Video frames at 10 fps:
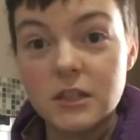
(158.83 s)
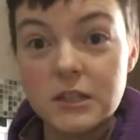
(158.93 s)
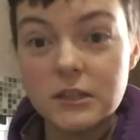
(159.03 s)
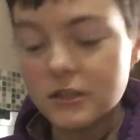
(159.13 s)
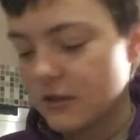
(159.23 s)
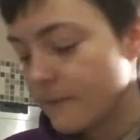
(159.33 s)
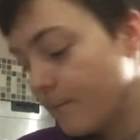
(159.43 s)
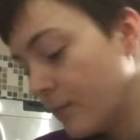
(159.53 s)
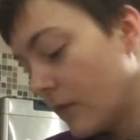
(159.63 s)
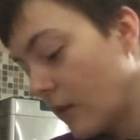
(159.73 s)

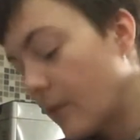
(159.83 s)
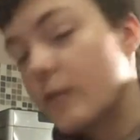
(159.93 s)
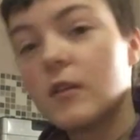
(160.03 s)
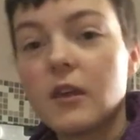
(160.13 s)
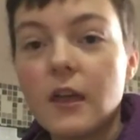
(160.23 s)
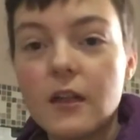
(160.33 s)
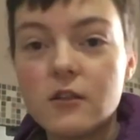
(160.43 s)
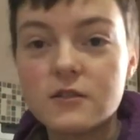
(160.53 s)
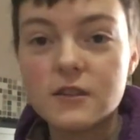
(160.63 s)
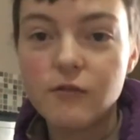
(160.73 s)
You can get
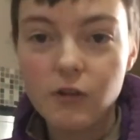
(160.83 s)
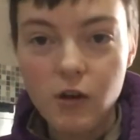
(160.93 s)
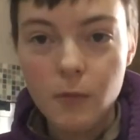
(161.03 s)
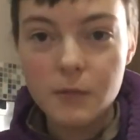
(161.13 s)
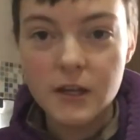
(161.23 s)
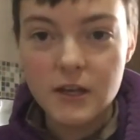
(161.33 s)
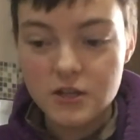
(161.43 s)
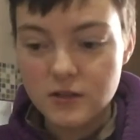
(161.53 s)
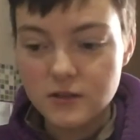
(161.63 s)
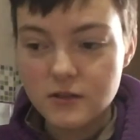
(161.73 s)
loads of different
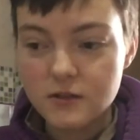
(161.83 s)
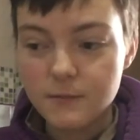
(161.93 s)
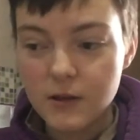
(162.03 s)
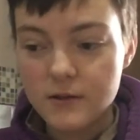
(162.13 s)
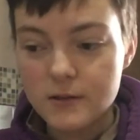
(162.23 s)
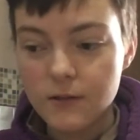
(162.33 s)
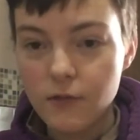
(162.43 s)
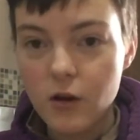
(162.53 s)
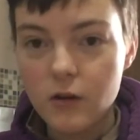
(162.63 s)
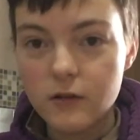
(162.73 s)
combinations because they've
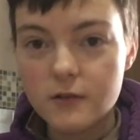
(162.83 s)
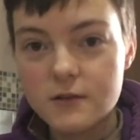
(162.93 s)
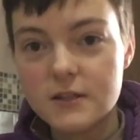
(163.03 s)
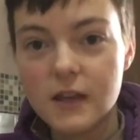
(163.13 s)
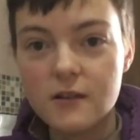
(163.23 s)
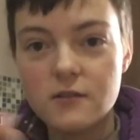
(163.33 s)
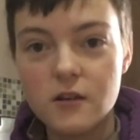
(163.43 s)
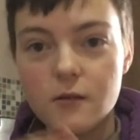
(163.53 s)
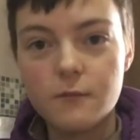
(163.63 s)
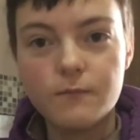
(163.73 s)
got little stickers
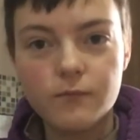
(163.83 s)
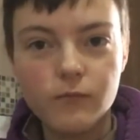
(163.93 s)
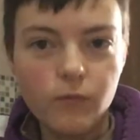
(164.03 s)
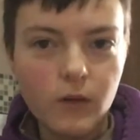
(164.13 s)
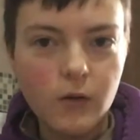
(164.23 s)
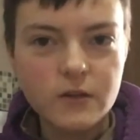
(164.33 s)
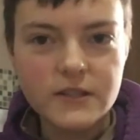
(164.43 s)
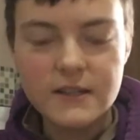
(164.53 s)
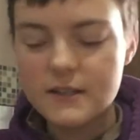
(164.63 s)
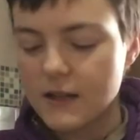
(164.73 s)
on them. I want to
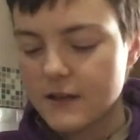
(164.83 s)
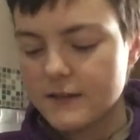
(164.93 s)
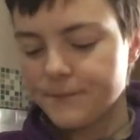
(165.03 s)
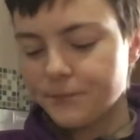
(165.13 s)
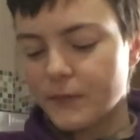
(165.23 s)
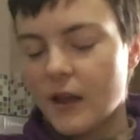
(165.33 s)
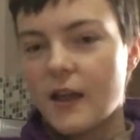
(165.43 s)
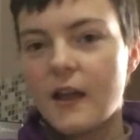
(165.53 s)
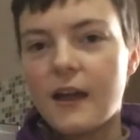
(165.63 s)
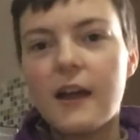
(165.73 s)
say stickers.
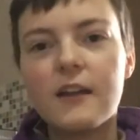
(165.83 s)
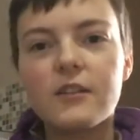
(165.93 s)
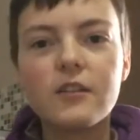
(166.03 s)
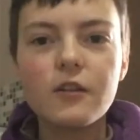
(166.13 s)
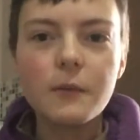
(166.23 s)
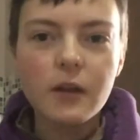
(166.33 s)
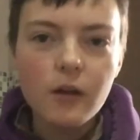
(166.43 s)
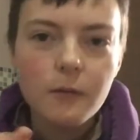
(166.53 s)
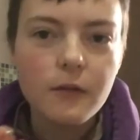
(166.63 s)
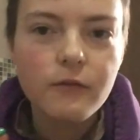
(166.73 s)
And oh my
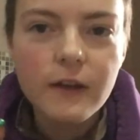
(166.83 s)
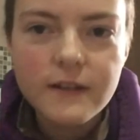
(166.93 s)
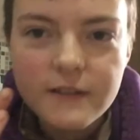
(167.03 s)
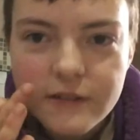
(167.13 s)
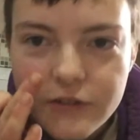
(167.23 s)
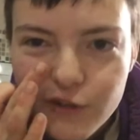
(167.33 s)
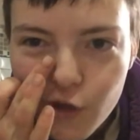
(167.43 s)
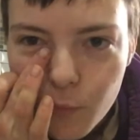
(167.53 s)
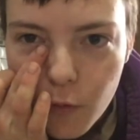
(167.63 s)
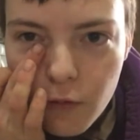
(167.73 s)
god, my face is
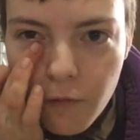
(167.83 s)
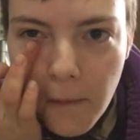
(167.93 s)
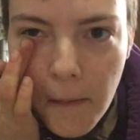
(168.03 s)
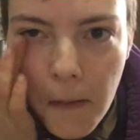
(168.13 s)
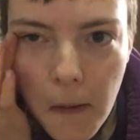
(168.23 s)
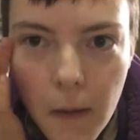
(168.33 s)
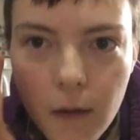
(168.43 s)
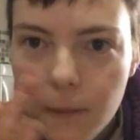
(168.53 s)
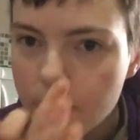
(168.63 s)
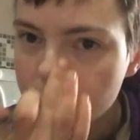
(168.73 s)
so puffy.
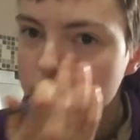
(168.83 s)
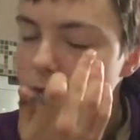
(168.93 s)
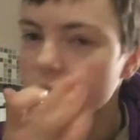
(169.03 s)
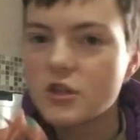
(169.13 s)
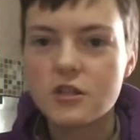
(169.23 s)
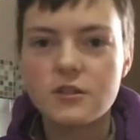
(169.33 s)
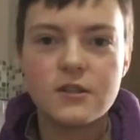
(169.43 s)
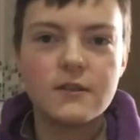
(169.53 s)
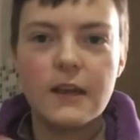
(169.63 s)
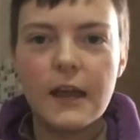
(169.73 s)

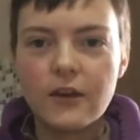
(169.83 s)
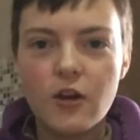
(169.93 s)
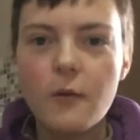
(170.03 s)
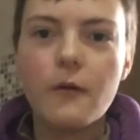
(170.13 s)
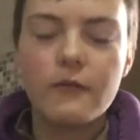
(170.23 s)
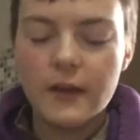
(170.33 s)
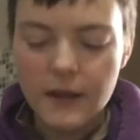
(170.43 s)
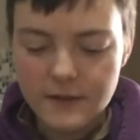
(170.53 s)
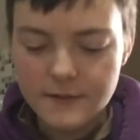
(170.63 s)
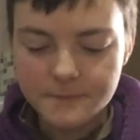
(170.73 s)
Just ignore my
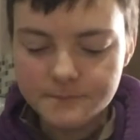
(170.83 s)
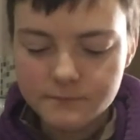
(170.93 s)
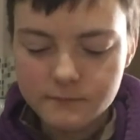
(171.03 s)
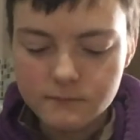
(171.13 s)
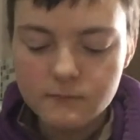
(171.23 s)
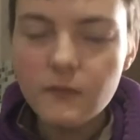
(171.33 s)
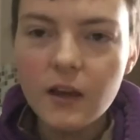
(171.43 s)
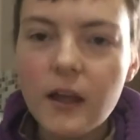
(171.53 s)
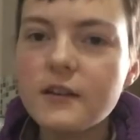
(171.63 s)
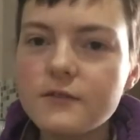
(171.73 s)
face.
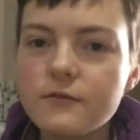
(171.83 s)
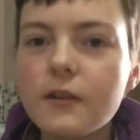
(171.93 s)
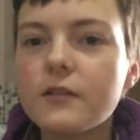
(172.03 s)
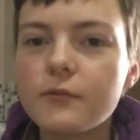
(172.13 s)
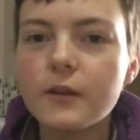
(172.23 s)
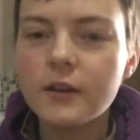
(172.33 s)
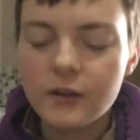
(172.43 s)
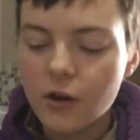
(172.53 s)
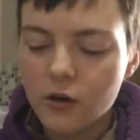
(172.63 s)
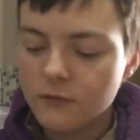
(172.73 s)
It's really
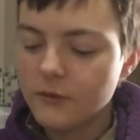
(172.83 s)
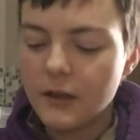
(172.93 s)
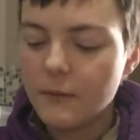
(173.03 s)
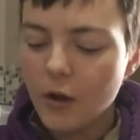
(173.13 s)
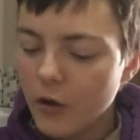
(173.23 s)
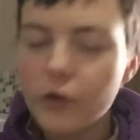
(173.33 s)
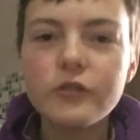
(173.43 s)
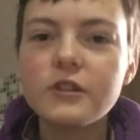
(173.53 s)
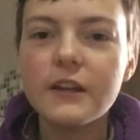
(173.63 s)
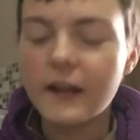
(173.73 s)
not. I'm not
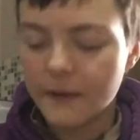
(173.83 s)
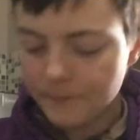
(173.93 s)
good today.